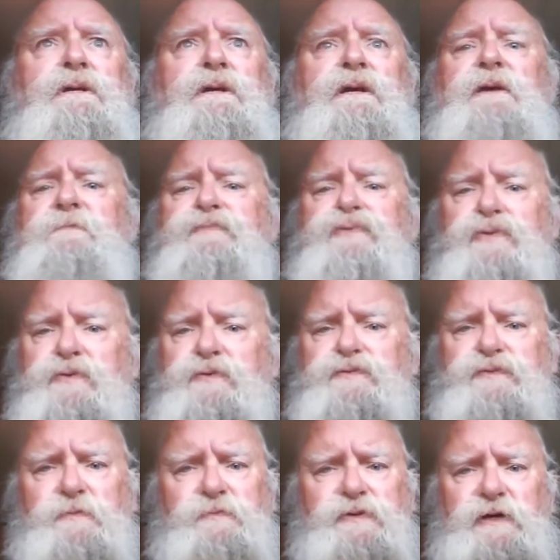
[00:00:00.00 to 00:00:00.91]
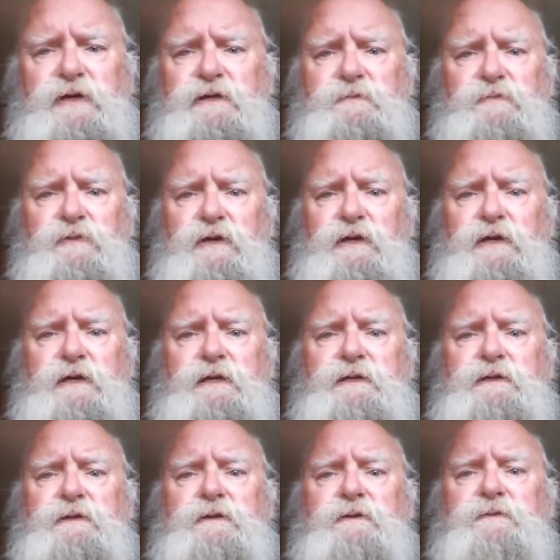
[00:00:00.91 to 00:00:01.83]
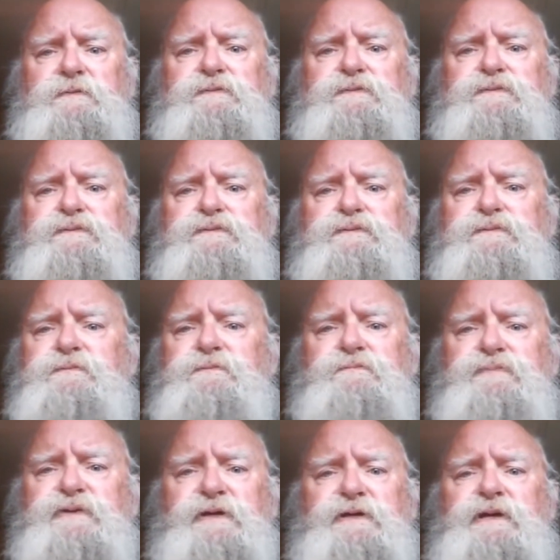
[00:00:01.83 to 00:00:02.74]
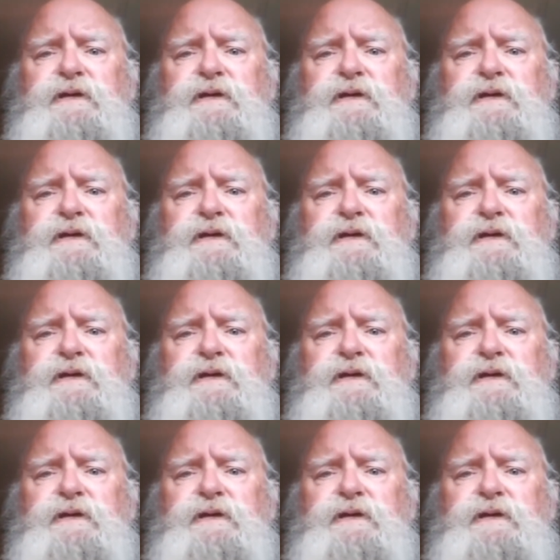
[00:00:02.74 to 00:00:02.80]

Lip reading: improve the bottom line of big